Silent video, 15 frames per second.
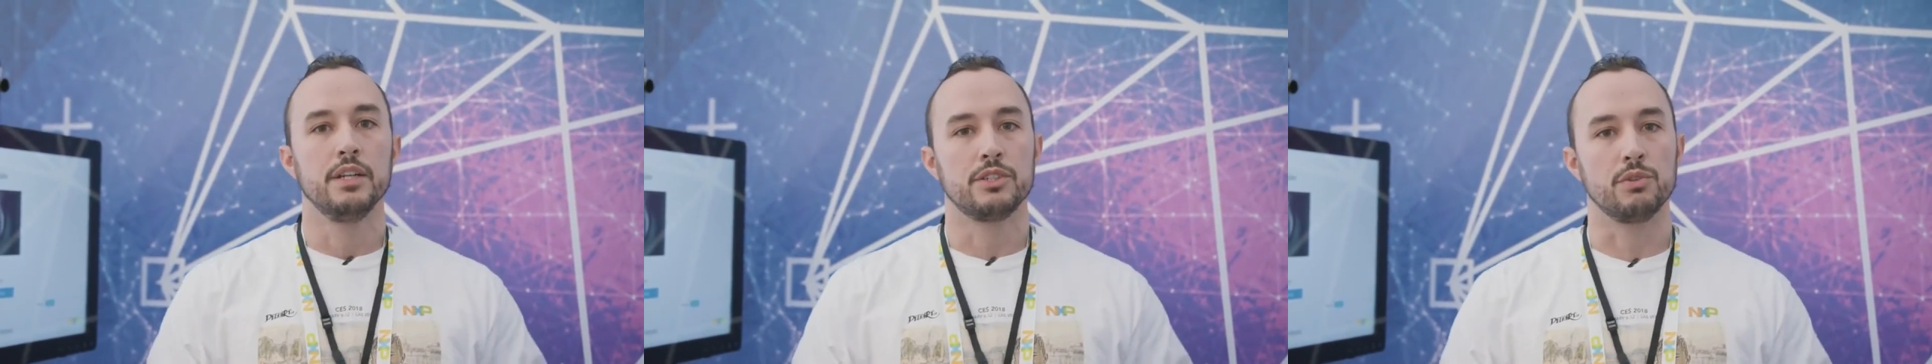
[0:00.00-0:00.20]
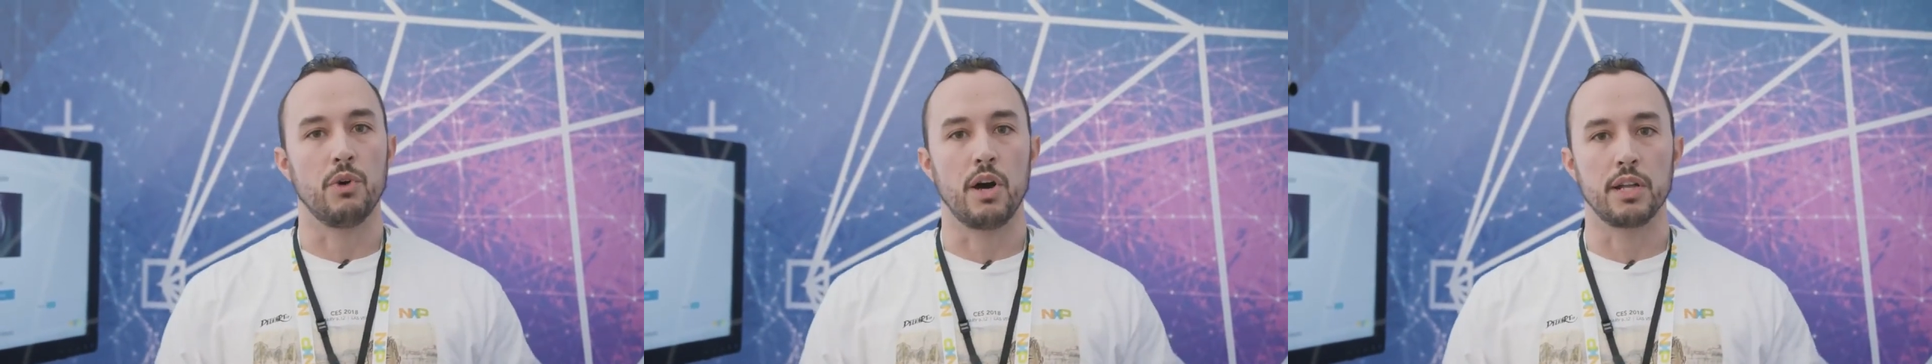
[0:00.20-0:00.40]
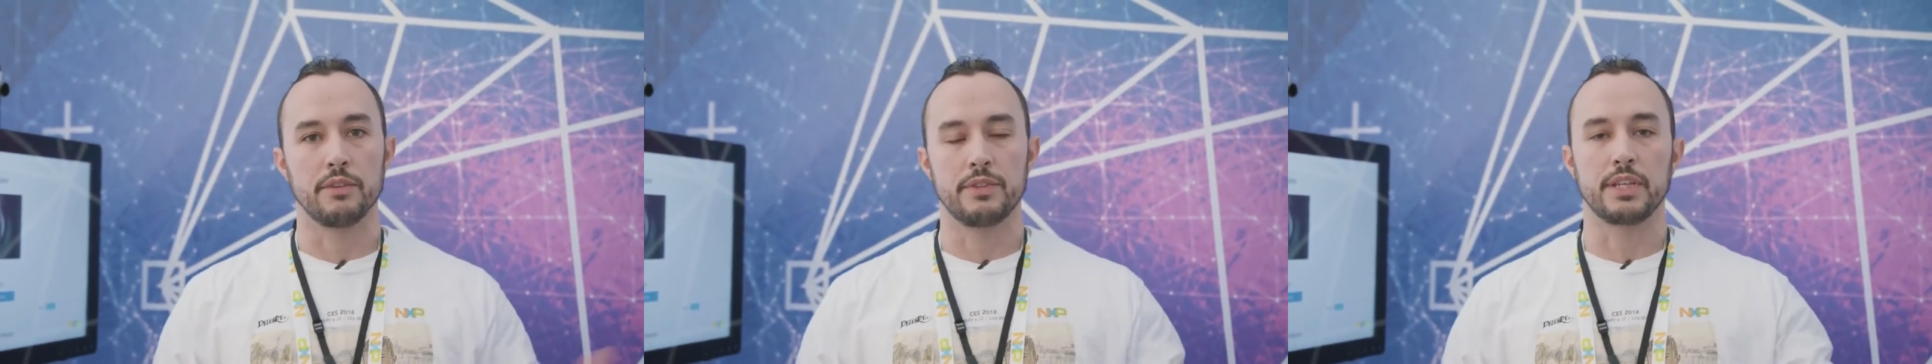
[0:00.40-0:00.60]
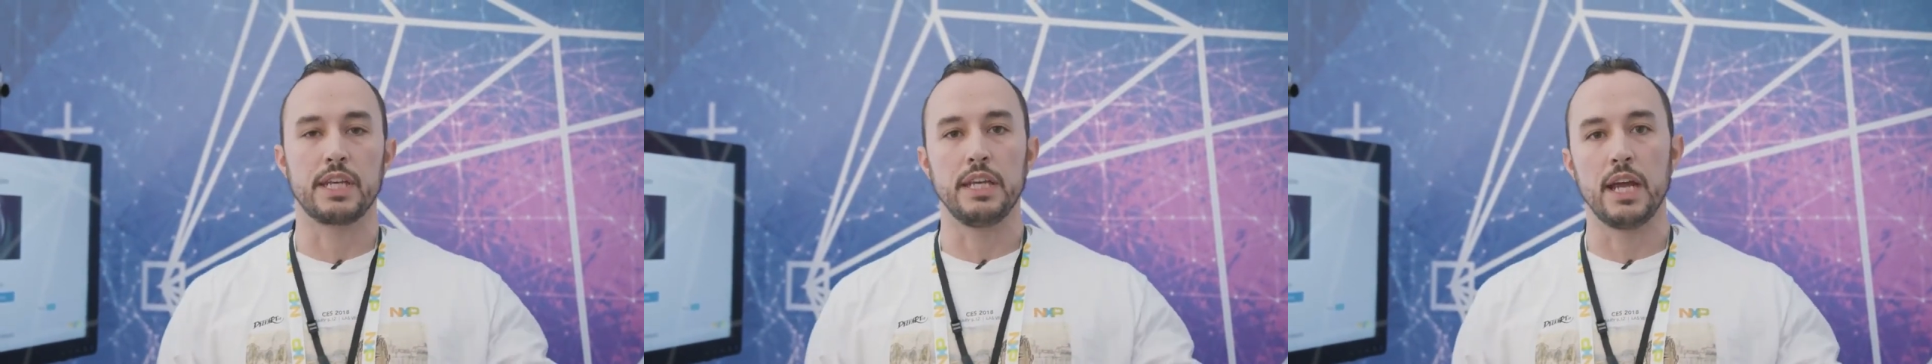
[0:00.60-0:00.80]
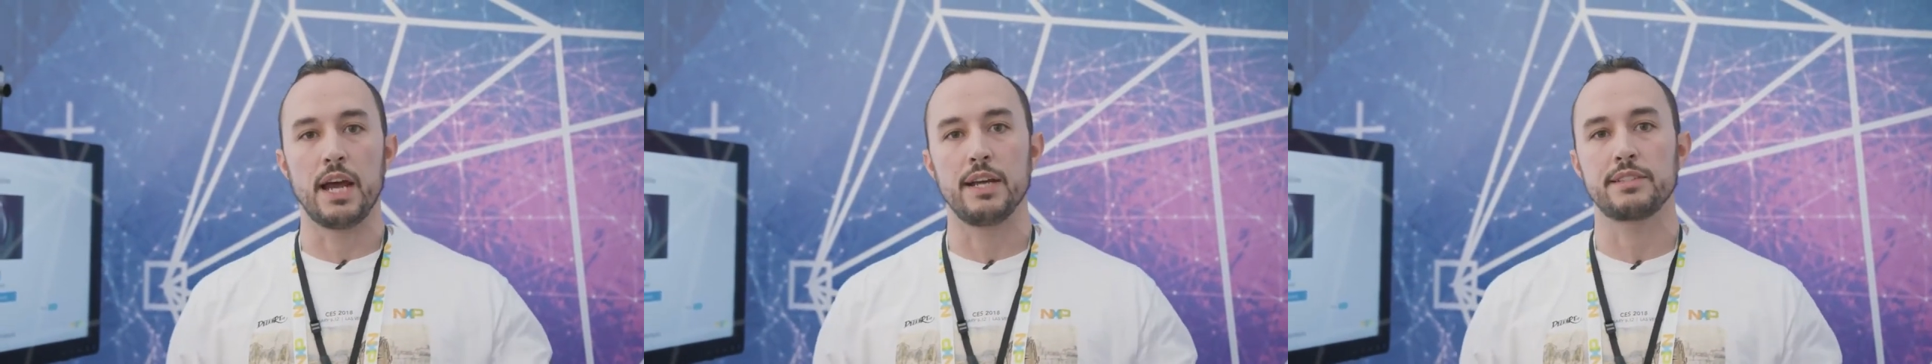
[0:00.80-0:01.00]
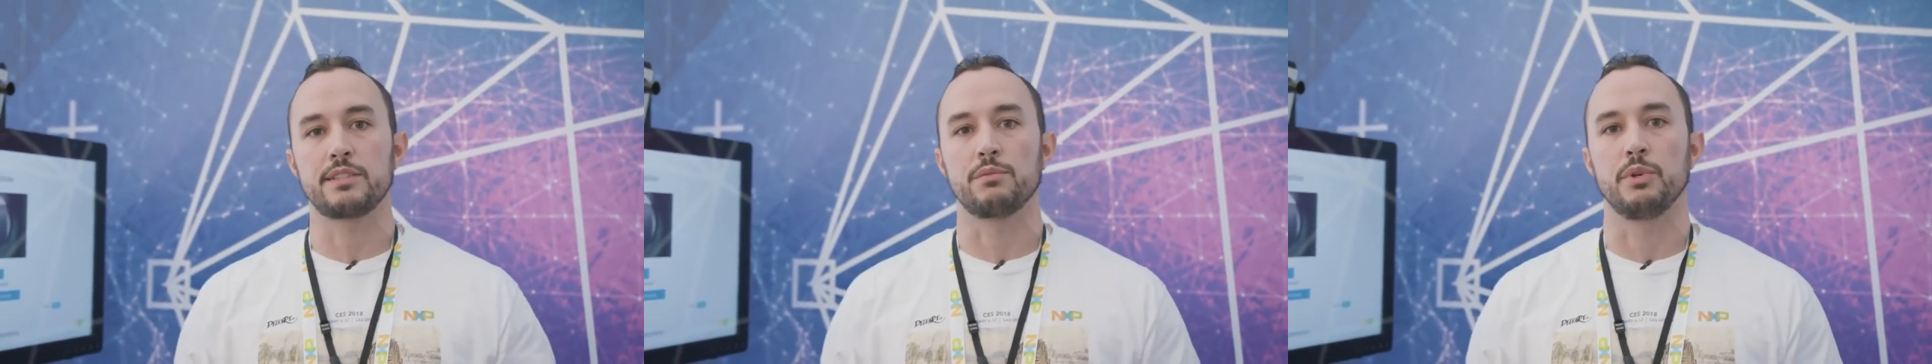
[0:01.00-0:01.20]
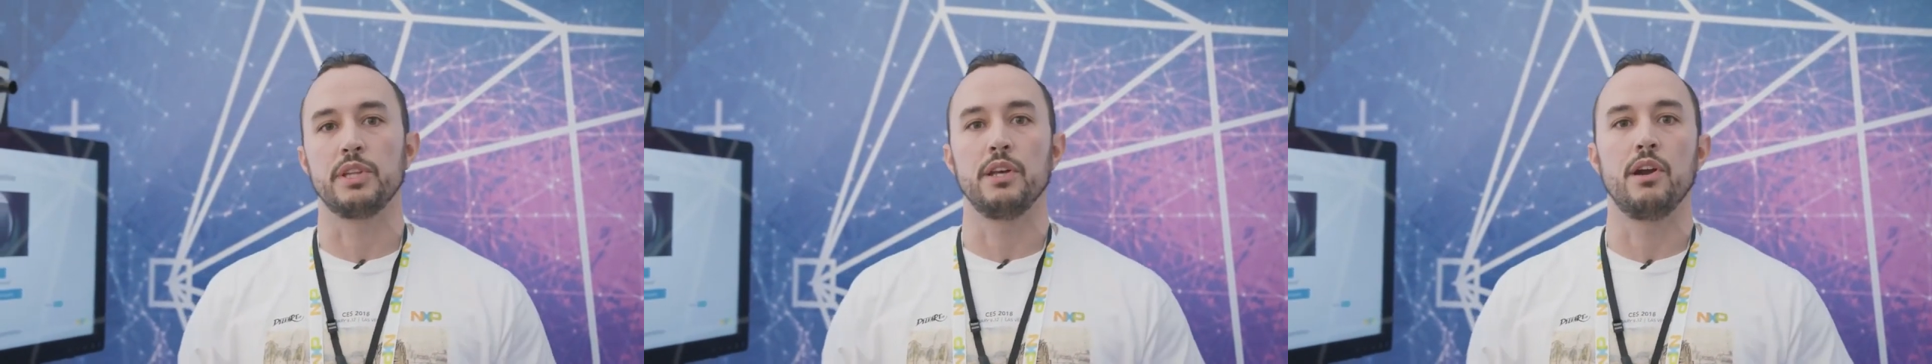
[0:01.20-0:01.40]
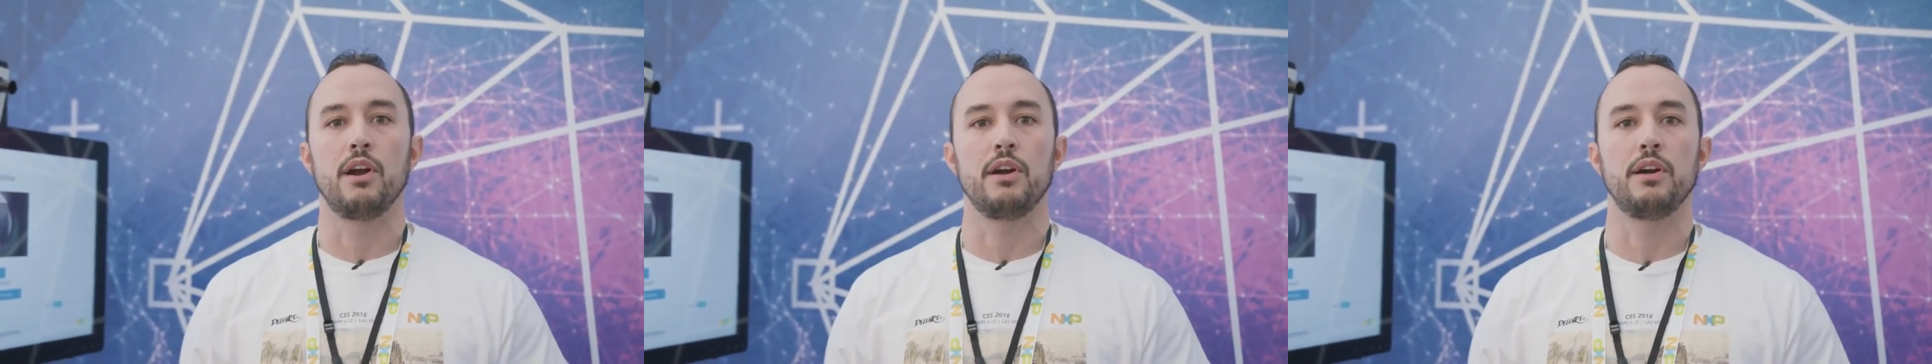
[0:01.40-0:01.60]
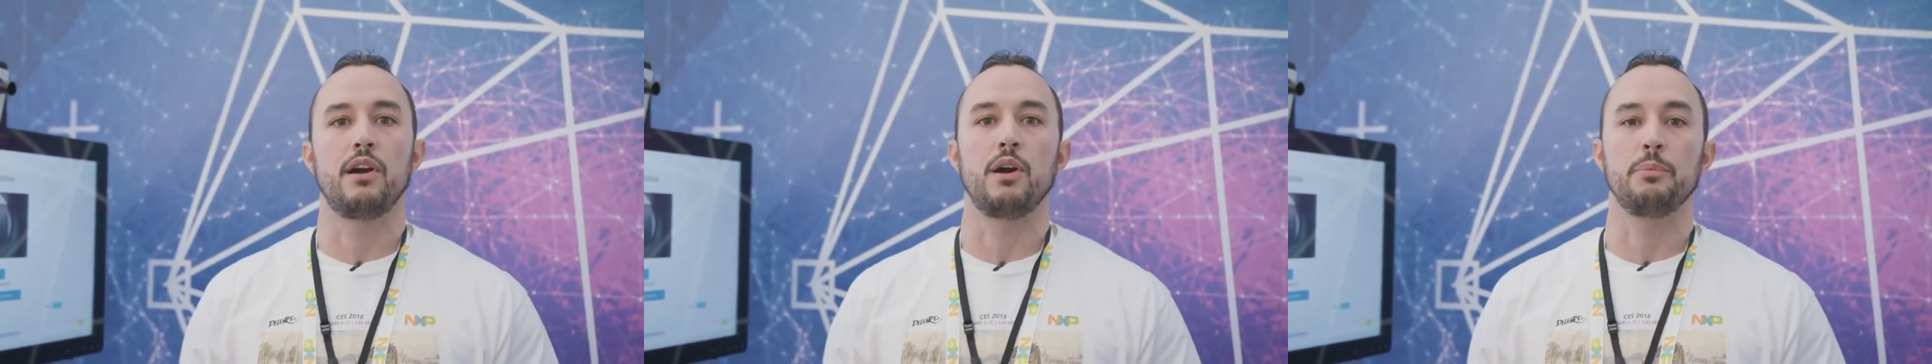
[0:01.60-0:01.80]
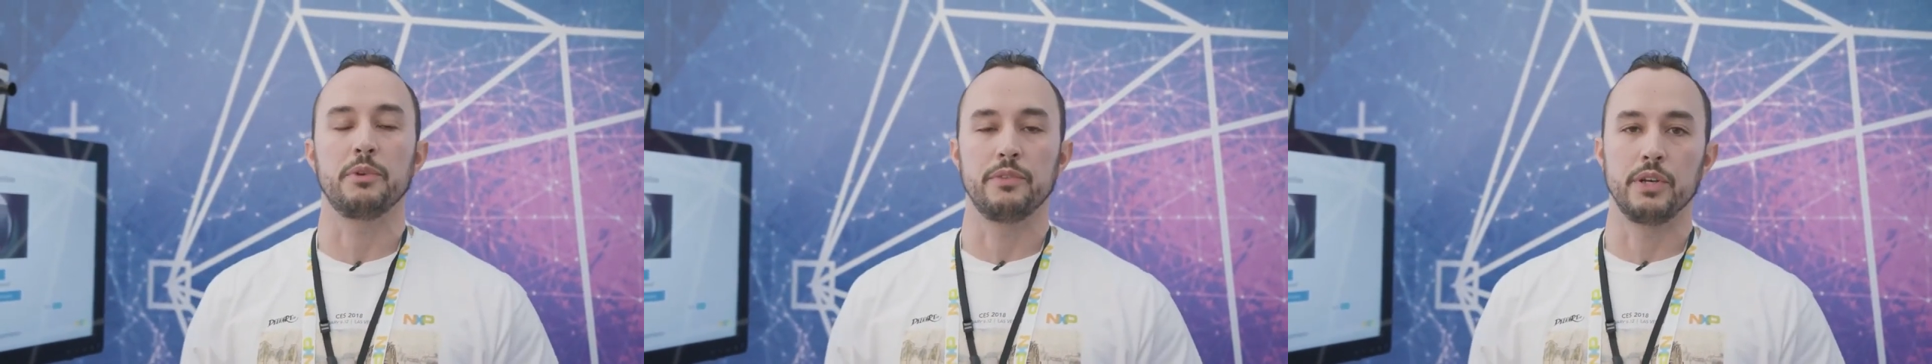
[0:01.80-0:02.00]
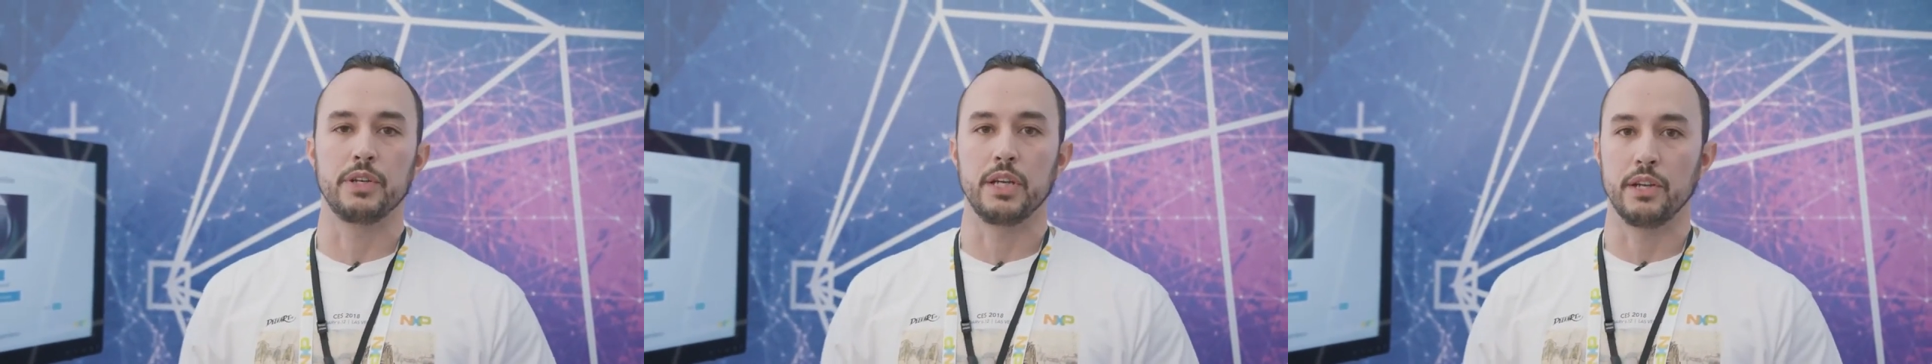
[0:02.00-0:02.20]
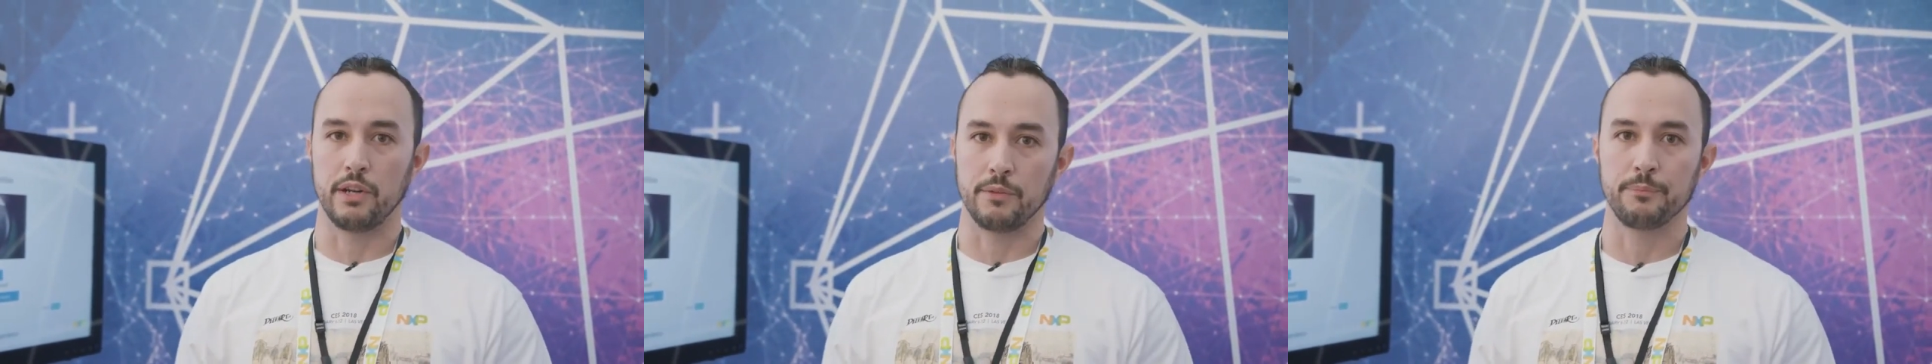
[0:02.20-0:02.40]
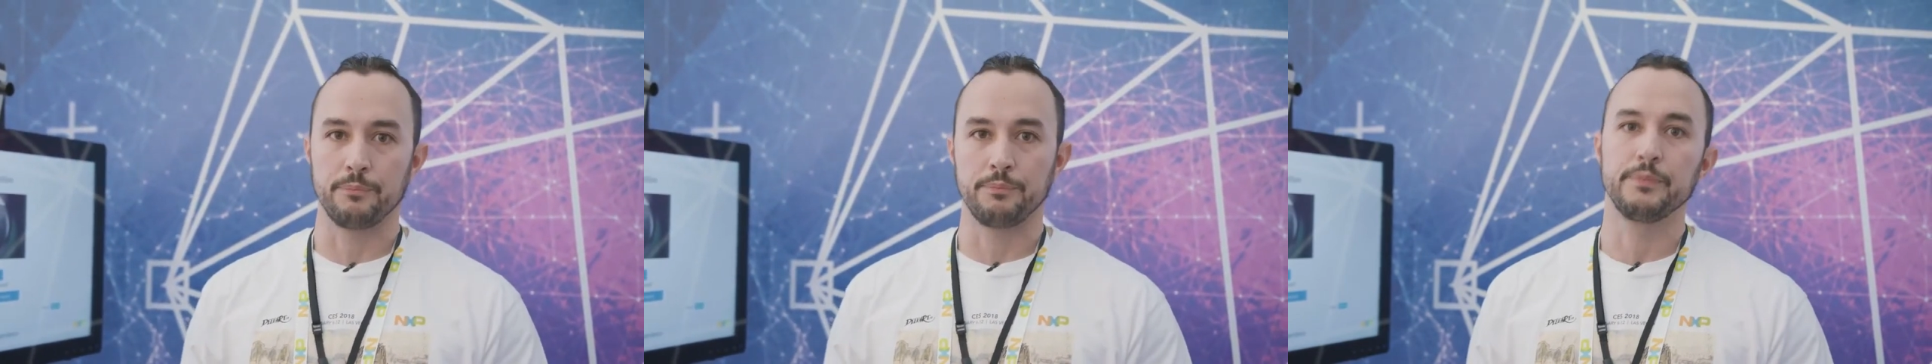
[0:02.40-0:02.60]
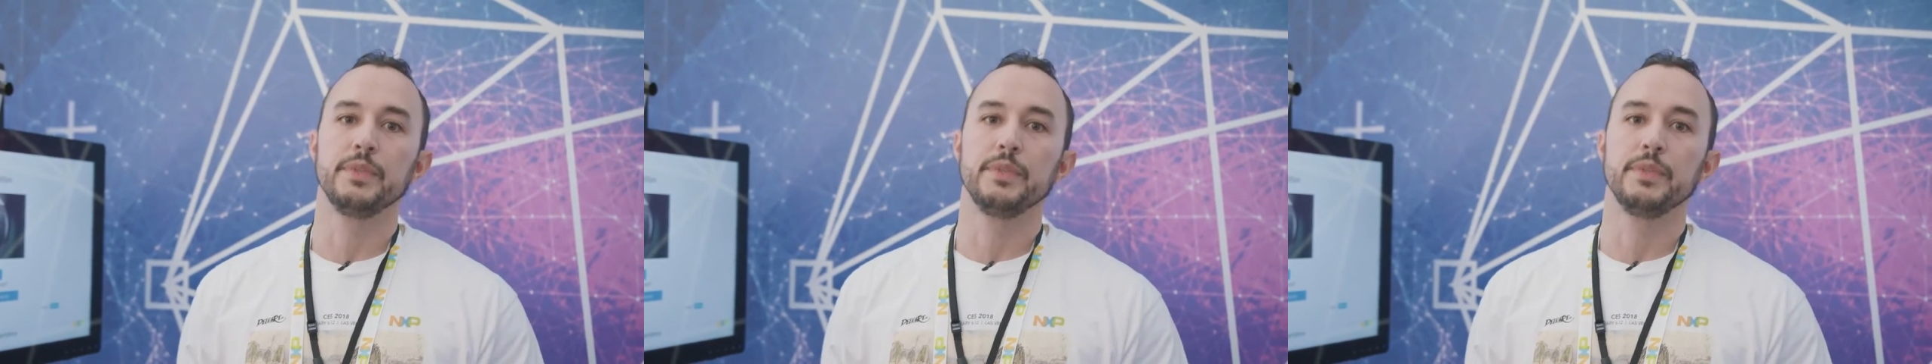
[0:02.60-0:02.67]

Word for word: to all of the kiosks within our, our pavilion here.